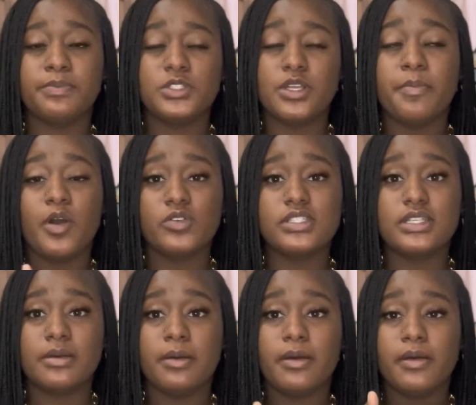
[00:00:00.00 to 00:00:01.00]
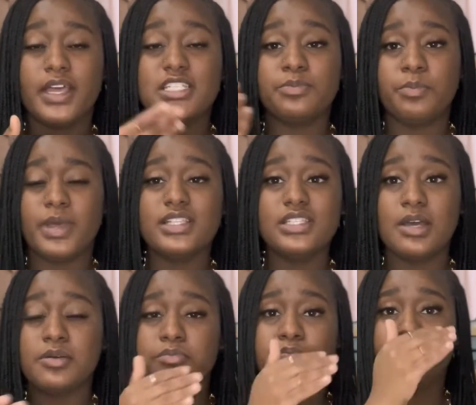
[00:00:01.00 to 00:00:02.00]
supposed to, it's meant
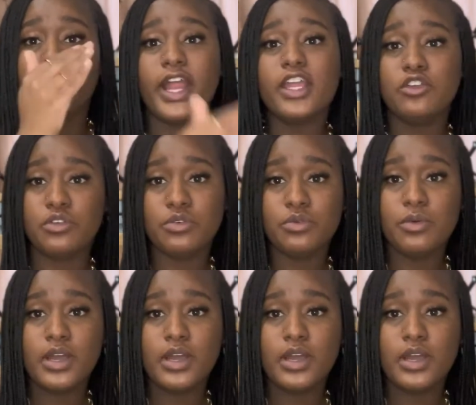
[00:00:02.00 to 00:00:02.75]
to break you